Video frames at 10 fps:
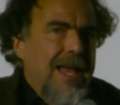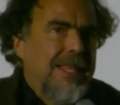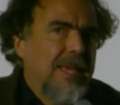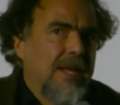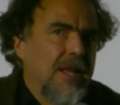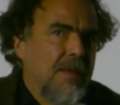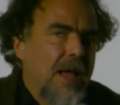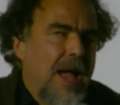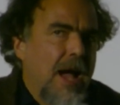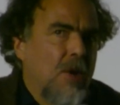and then
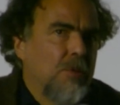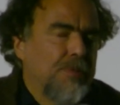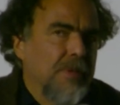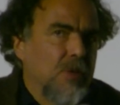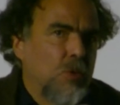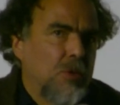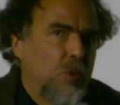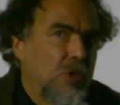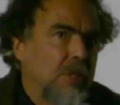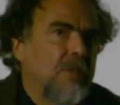how
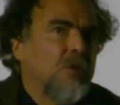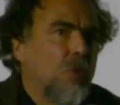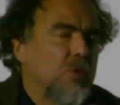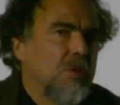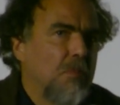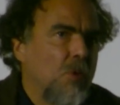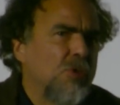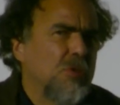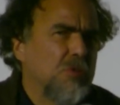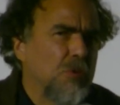to turn those
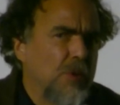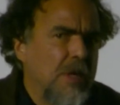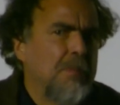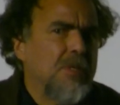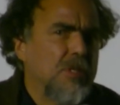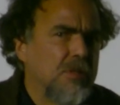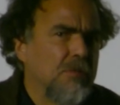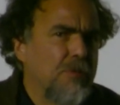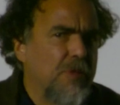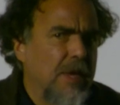emotions or
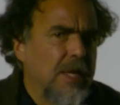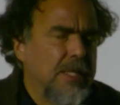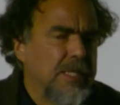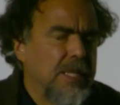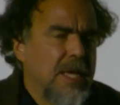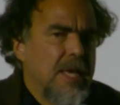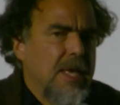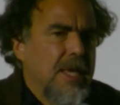images of things